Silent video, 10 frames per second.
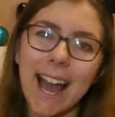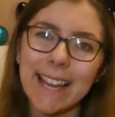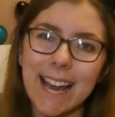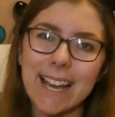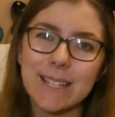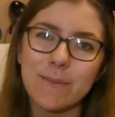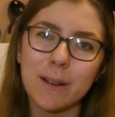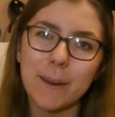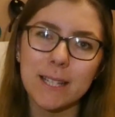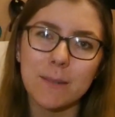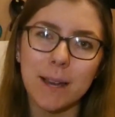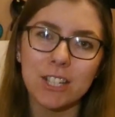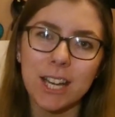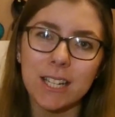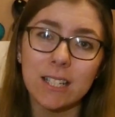Hi guys, and welcome back to my
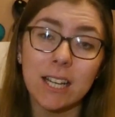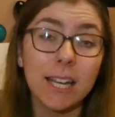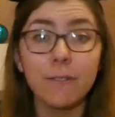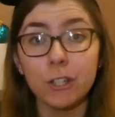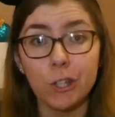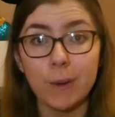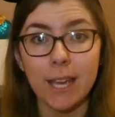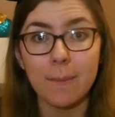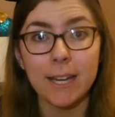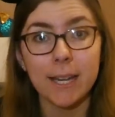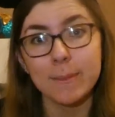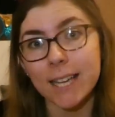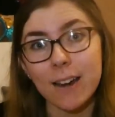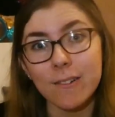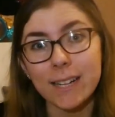channel, and if you're new here, my name's
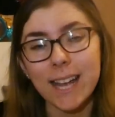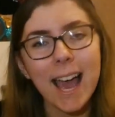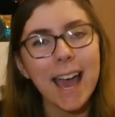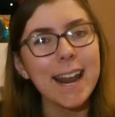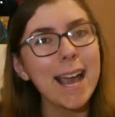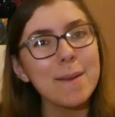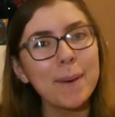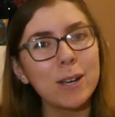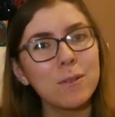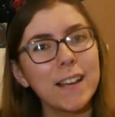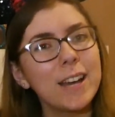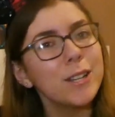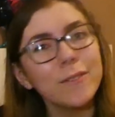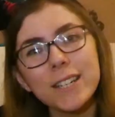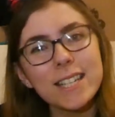Carrie and I am back with yet
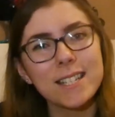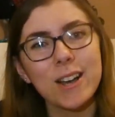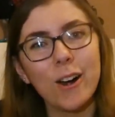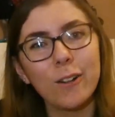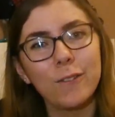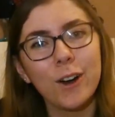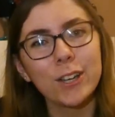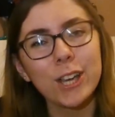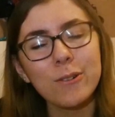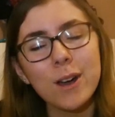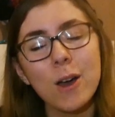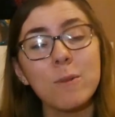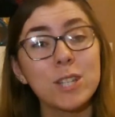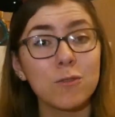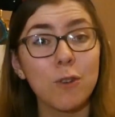another Disney haul for you,
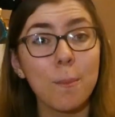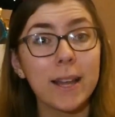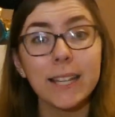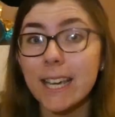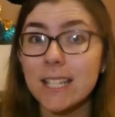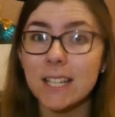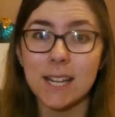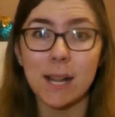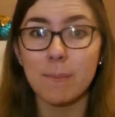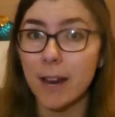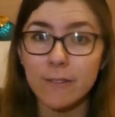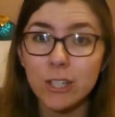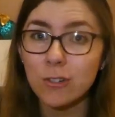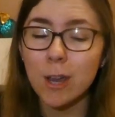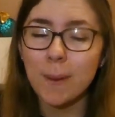which is from my latest Disneyland Paris
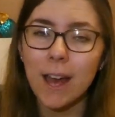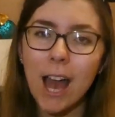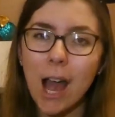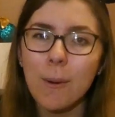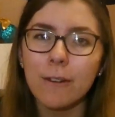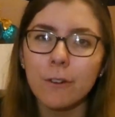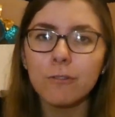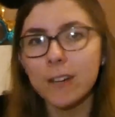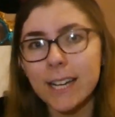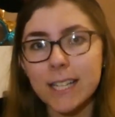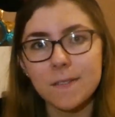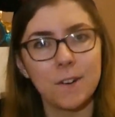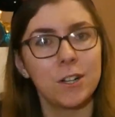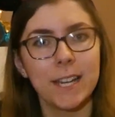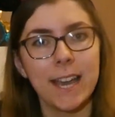trip. I went for 3 nights
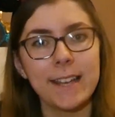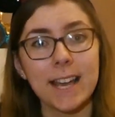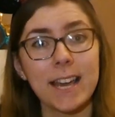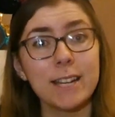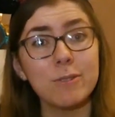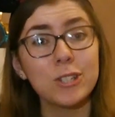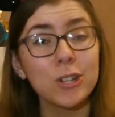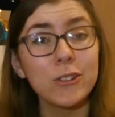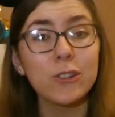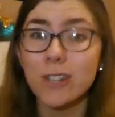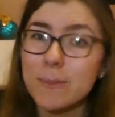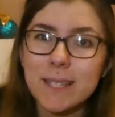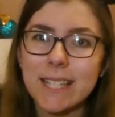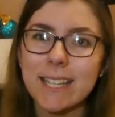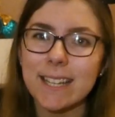4 days and it was during the Christmas
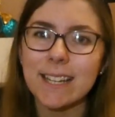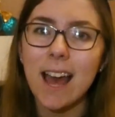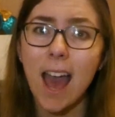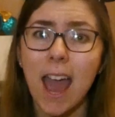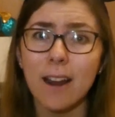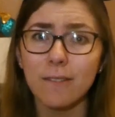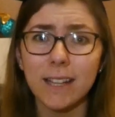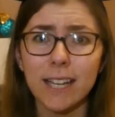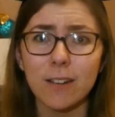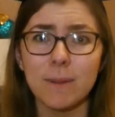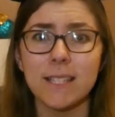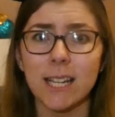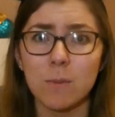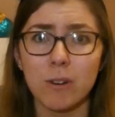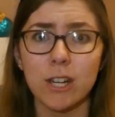season, and I feel like I've been
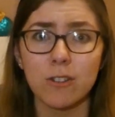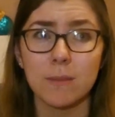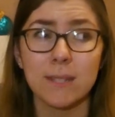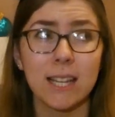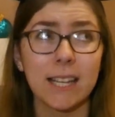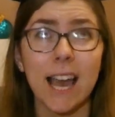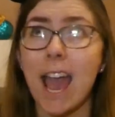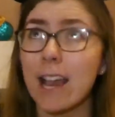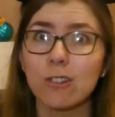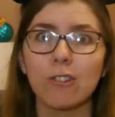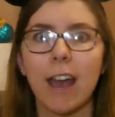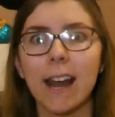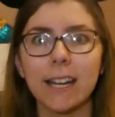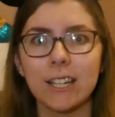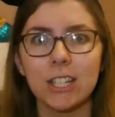celebrating Christmas like extra
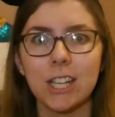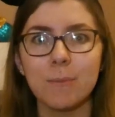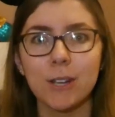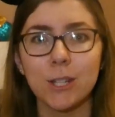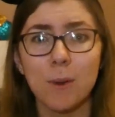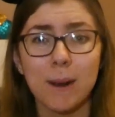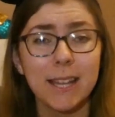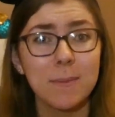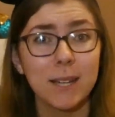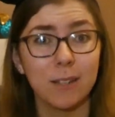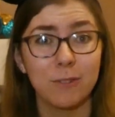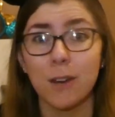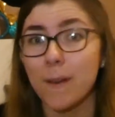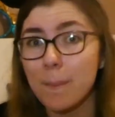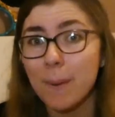early this year because we went in the middle of
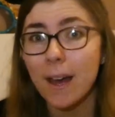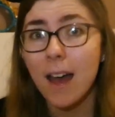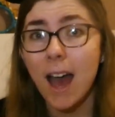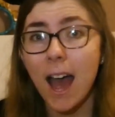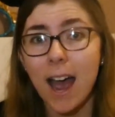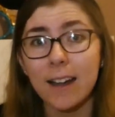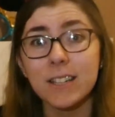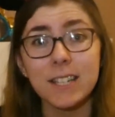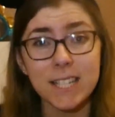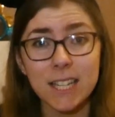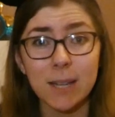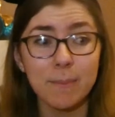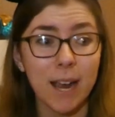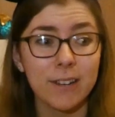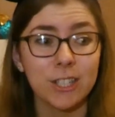November, and Disneyland
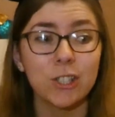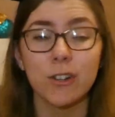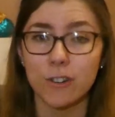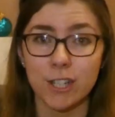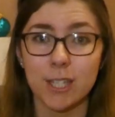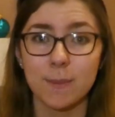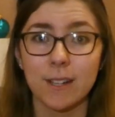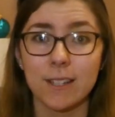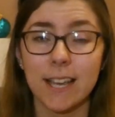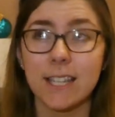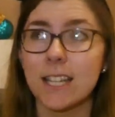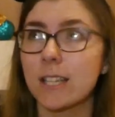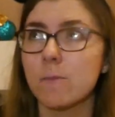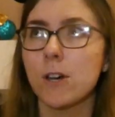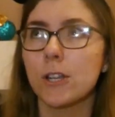Paris during Christmas is like
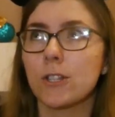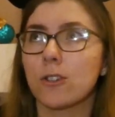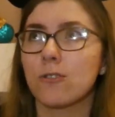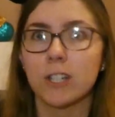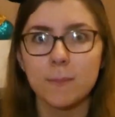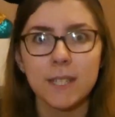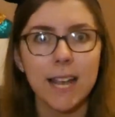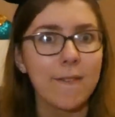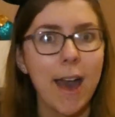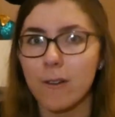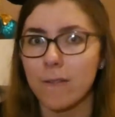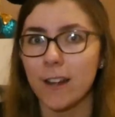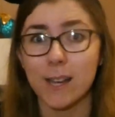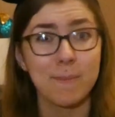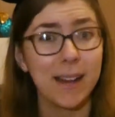the most Christmassy I've ever
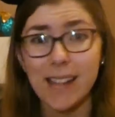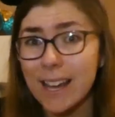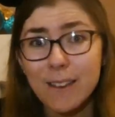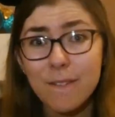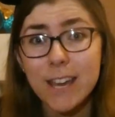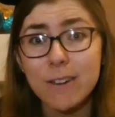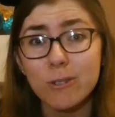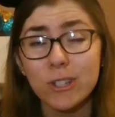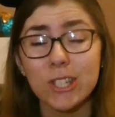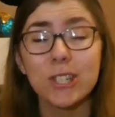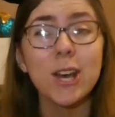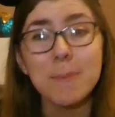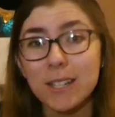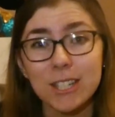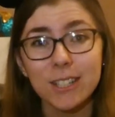felt in my life. It was just so
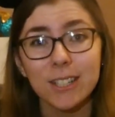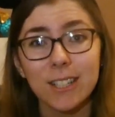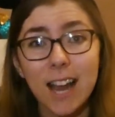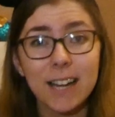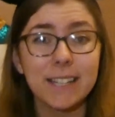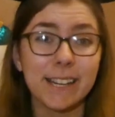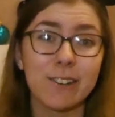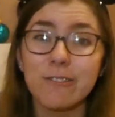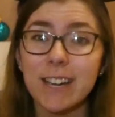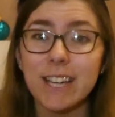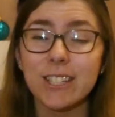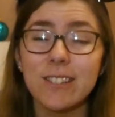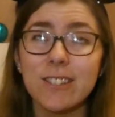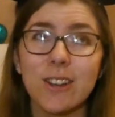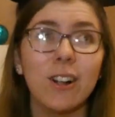magical, the
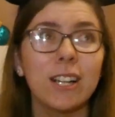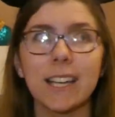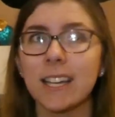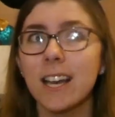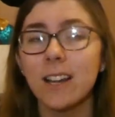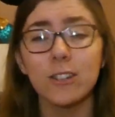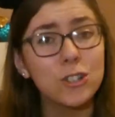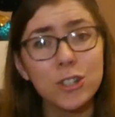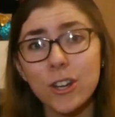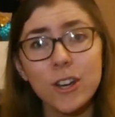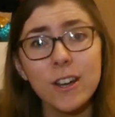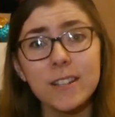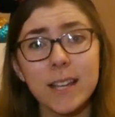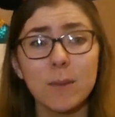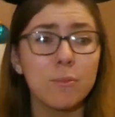decorations, all like the shows
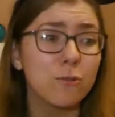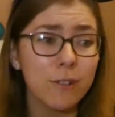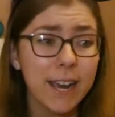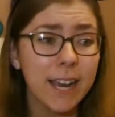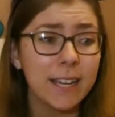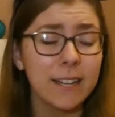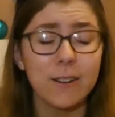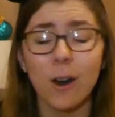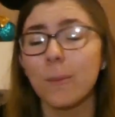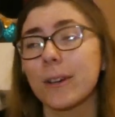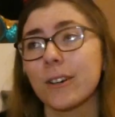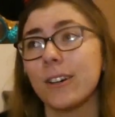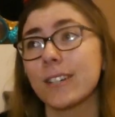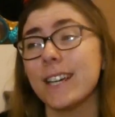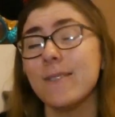and the parade, and oh my
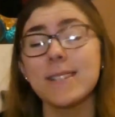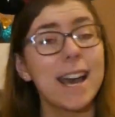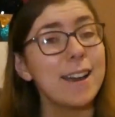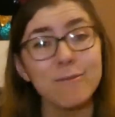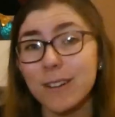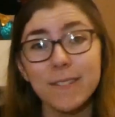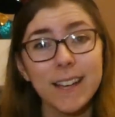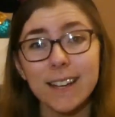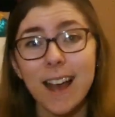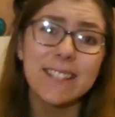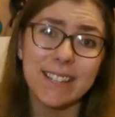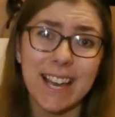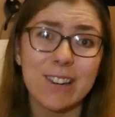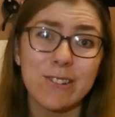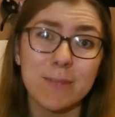god, it was everything. So
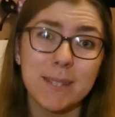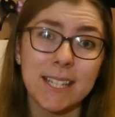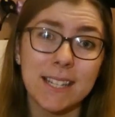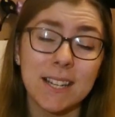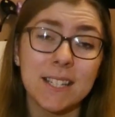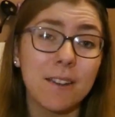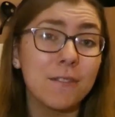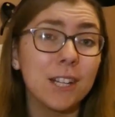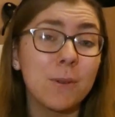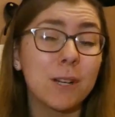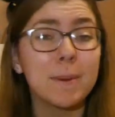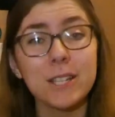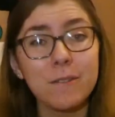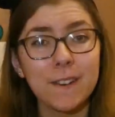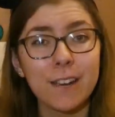yeah, Christmas season is definitely one of my
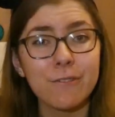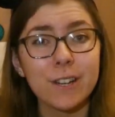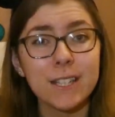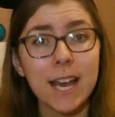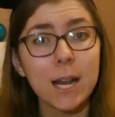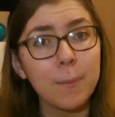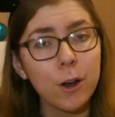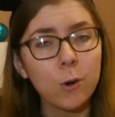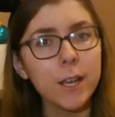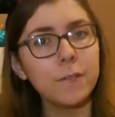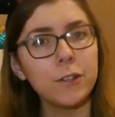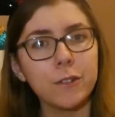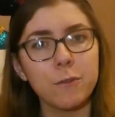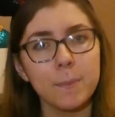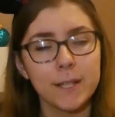new favourites, and I bought quite a few
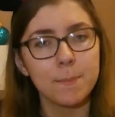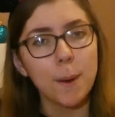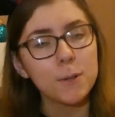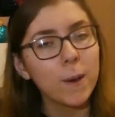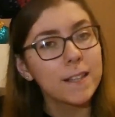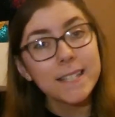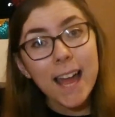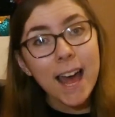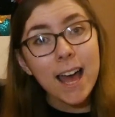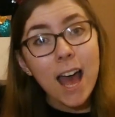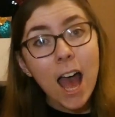different bits and bobs whilst there,